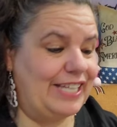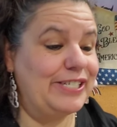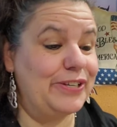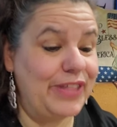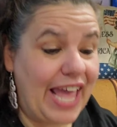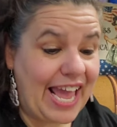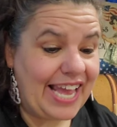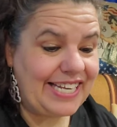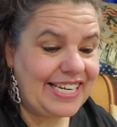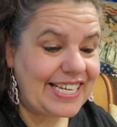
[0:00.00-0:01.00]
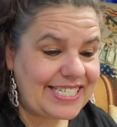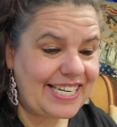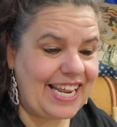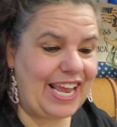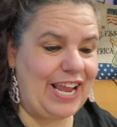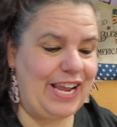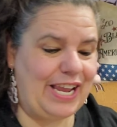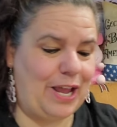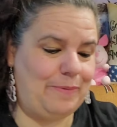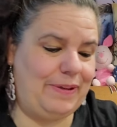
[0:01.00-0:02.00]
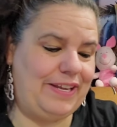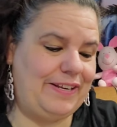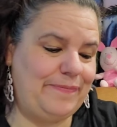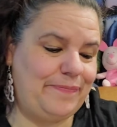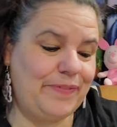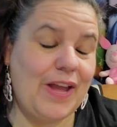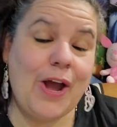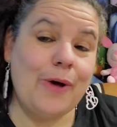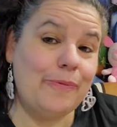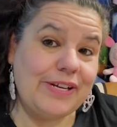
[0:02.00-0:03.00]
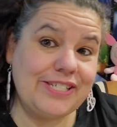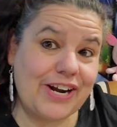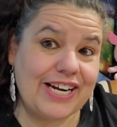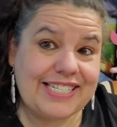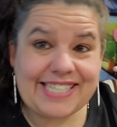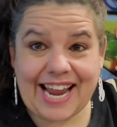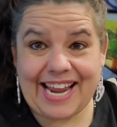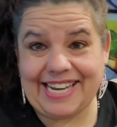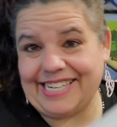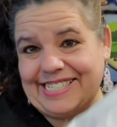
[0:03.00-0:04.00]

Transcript: So then yesterday came in was our exchange.